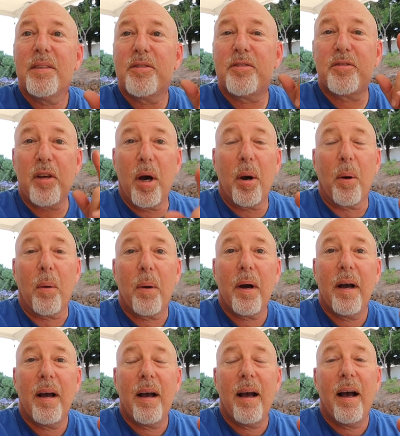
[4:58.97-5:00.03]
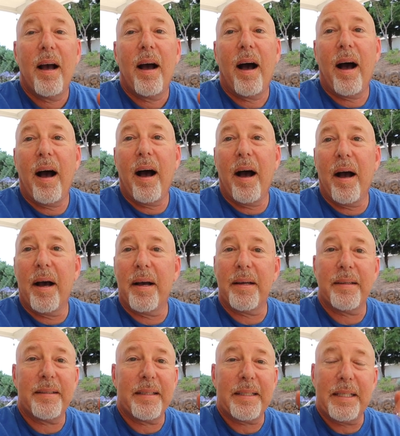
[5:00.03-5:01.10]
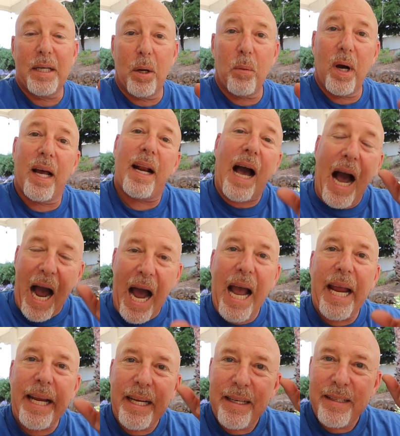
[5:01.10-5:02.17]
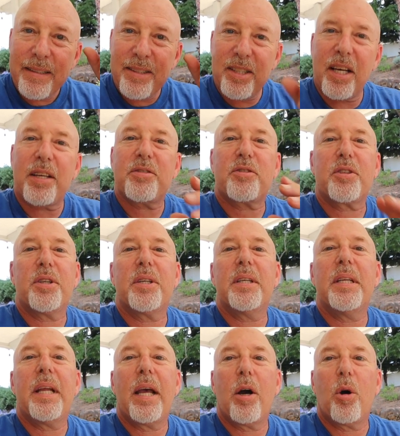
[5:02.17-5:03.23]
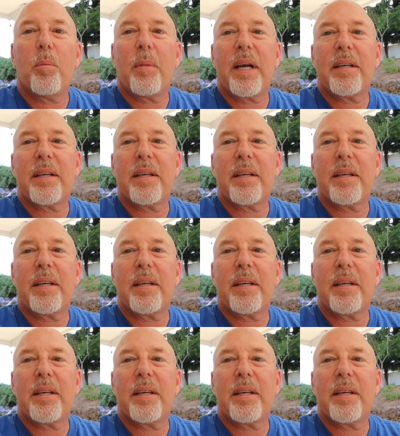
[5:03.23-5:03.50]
So, uh, you know what? I just couldn't help